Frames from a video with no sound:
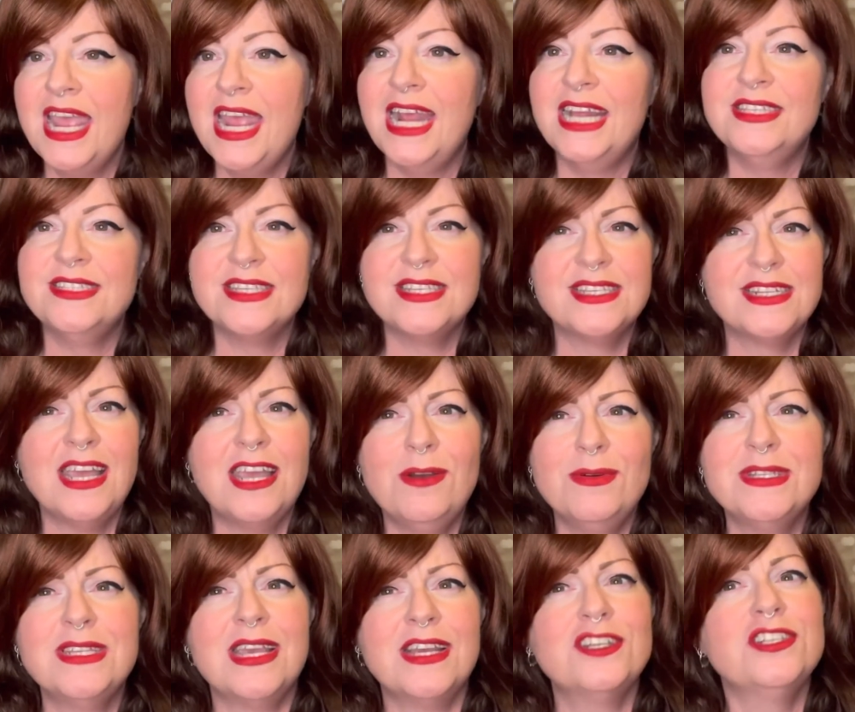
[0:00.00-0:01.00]
and the style
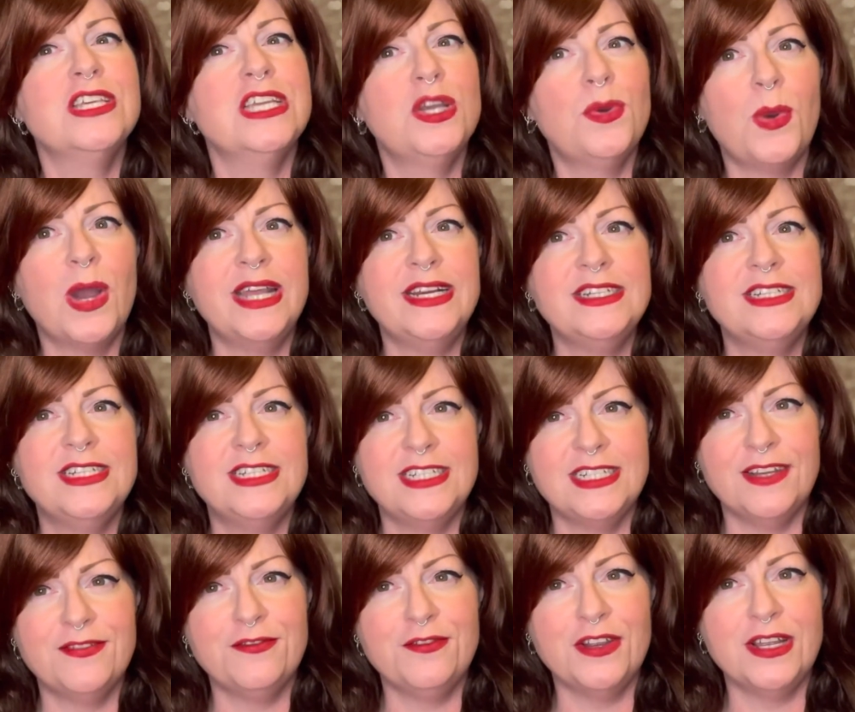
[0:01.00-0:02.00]
was actually quite
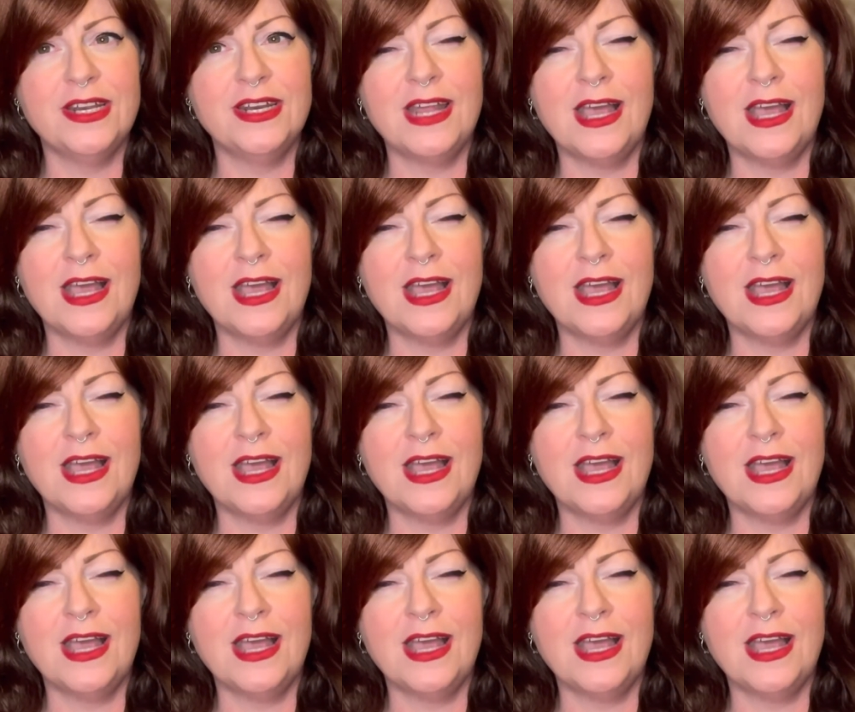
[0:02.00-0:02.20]
different.